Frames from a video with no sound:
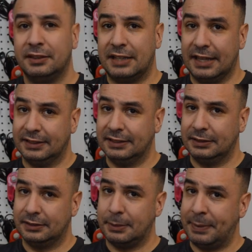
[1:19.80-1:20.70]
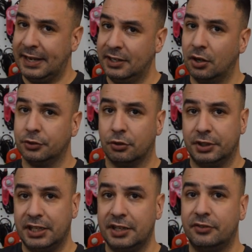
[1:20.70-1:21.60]
that depending on your
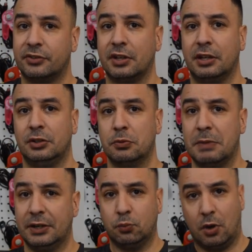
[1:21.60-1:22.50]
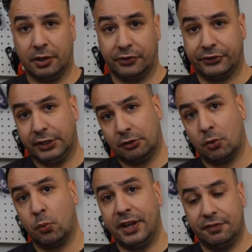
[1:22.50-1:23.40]
needs, you might want to steer
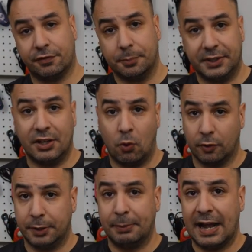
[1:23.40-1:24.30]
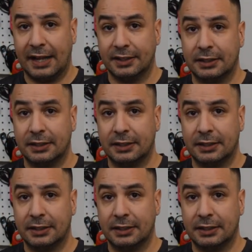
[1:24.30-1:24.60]
away from the Hori pad.